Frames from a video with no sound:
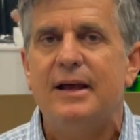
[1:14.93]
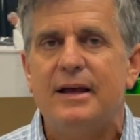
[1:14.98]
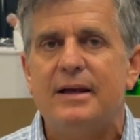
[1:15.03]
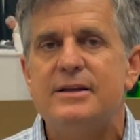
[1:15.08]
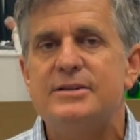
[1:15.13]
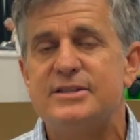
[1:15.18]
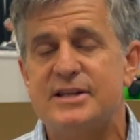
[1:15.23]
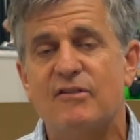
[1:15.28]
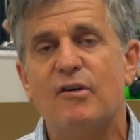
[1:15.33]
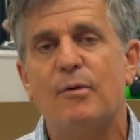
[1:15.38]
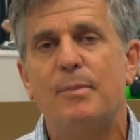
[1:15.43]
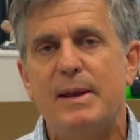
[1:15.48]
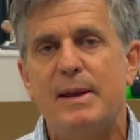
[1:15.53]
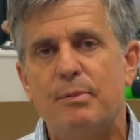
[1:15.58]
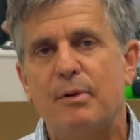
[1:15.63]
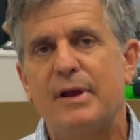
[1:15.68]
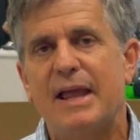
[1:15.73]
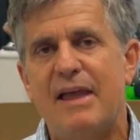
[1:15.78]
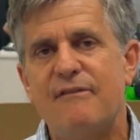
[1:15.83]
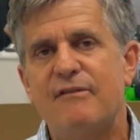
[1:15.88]
Several
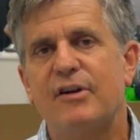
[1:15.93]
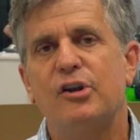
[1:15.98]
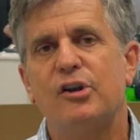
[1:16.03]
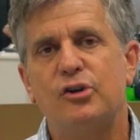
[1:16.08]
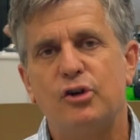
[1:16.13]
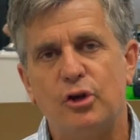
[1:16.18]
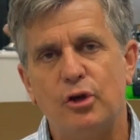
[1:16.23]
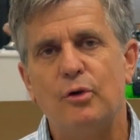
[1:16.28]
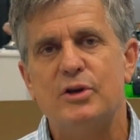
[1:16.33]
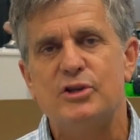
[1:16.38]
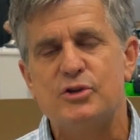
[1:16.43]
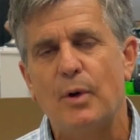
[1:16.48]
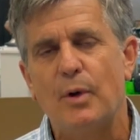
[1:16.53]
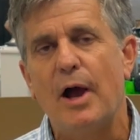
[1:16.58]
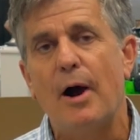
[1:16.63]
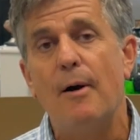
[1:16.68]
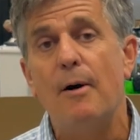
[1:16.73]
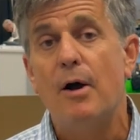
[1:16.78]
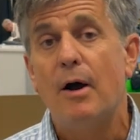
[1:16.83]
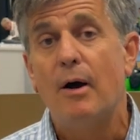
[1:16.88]
people gave it a two as
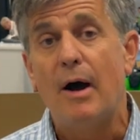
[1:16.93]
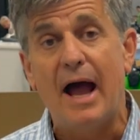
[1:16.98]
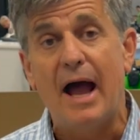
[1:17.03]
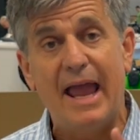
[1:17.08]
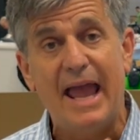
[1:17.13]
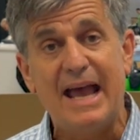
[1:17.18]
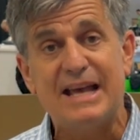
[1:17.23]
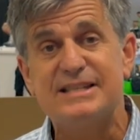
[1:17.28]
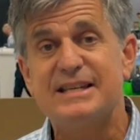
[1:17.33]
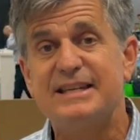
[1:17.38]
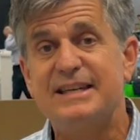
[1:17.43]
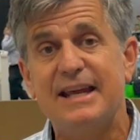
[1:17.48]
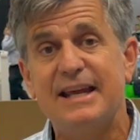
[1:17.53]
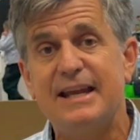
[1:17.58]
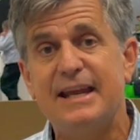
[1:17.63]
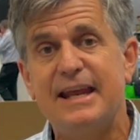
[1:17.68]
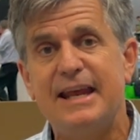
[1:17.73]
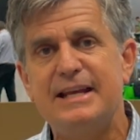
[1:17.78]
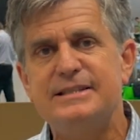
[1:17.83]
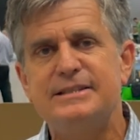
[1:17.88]
well. I asked
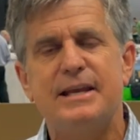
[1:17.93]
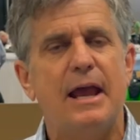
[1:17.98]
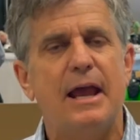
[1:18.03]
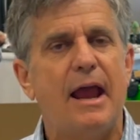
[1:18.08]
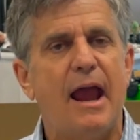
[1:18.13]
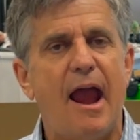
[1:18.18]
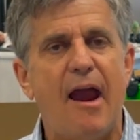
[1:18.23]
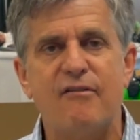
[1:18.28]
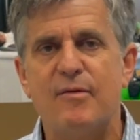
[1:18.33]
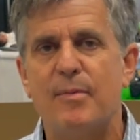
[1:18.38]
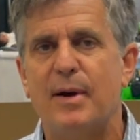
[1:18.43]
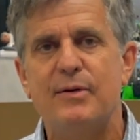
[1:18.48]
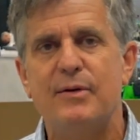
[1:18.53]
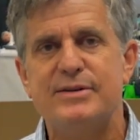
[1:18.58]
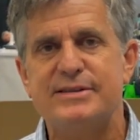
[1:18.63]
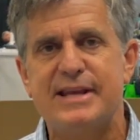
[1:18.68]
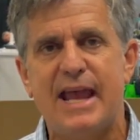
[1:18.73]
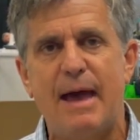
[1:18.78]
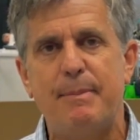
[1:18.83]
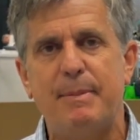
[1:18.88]
attendees, everybody
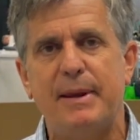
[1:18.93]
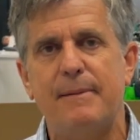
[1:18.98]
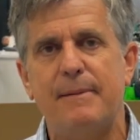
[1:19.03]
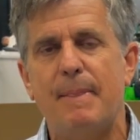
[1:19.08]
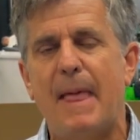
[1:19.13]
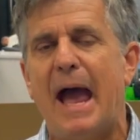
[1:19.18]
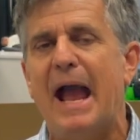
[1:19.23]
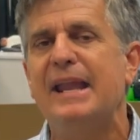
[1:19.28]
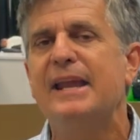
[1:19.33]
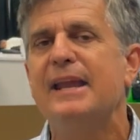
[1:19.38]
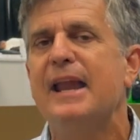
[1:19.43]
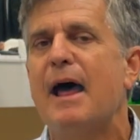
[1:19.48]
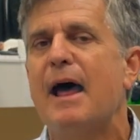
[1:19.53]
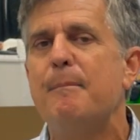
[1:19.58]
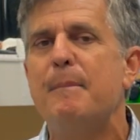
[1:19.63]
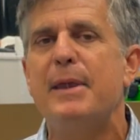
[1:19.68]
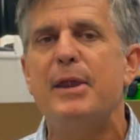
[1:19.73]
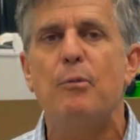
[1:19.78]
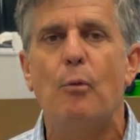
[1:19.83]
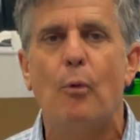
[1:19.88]
was happy. I did not
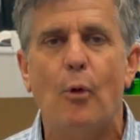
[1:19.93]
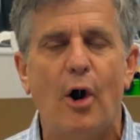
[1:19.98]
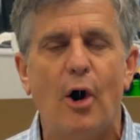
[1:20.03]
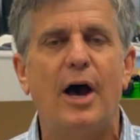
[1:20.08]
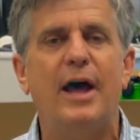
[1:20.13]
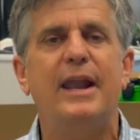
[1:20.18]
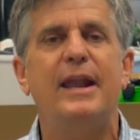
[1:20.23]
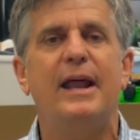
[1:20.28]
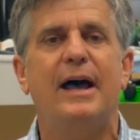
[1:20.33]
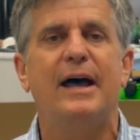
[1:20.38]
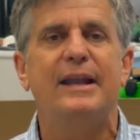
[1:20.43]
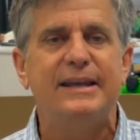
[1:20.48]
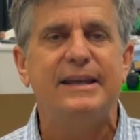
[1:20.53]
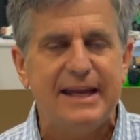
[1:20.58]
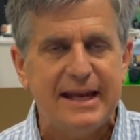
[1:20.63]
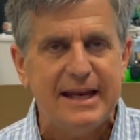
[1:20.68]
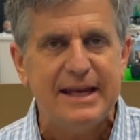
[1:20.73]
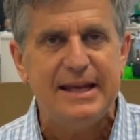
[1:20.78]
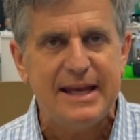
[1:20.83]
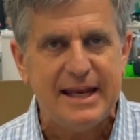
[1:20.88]
meet one
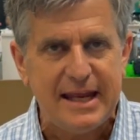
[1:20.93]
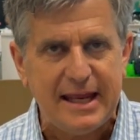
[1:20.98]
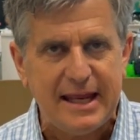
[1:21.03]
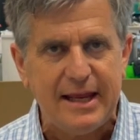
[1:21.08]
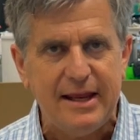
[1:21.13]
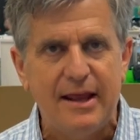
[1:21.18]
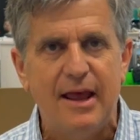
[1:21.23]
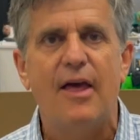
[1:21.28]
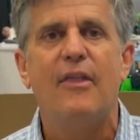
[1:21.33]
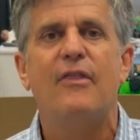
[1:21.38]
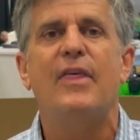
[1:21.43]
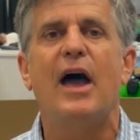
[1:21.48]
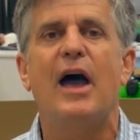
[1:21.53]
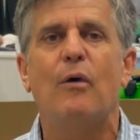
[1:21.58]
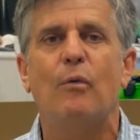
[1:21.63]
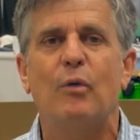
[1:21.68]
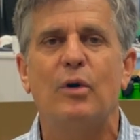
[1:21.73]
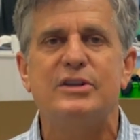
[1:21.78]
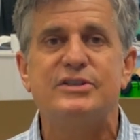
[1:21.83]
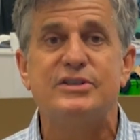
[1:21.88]
attendee
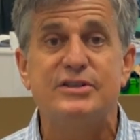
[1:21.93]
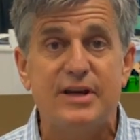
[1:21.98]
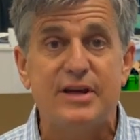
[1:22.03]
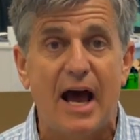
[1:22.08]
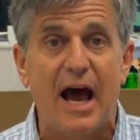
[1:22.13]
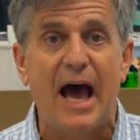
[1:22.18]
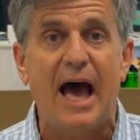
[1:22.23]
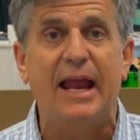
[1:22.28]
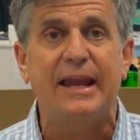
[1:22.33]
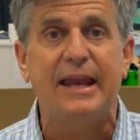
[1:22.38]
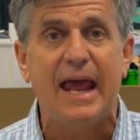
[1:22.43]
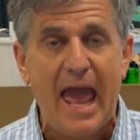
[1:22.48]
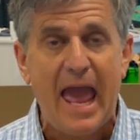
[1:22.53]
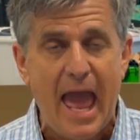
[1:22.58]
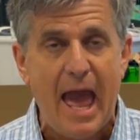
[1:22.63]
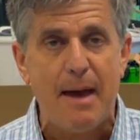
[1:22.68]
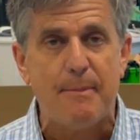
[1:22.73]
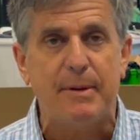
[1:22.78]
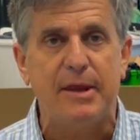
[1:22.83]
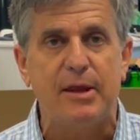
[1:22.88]
that was not
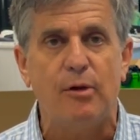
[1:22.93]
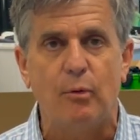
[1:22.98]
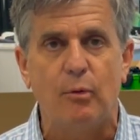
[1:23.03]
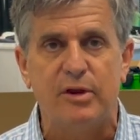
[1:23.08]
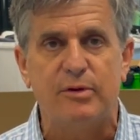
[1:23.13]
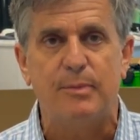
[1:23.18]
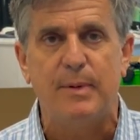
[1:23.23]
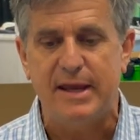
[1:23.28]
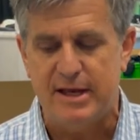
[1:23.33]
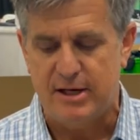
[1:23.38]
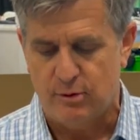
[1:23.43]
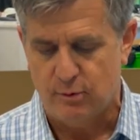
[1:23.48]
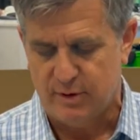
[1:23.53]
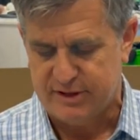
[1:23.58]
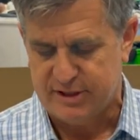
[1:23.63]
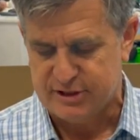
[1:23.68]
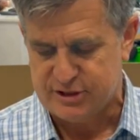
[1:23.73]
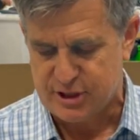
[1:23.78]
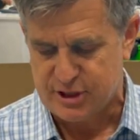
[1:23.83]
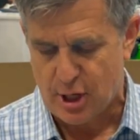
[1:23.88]
happy with being with
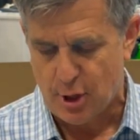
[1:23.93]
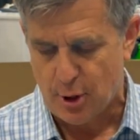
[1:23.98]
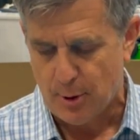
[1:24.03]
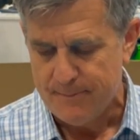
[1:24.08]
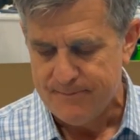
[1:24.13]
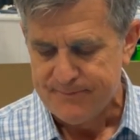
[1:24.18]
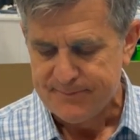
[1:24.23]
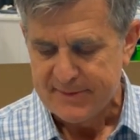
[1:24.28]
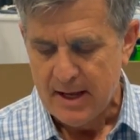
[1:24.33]
the show.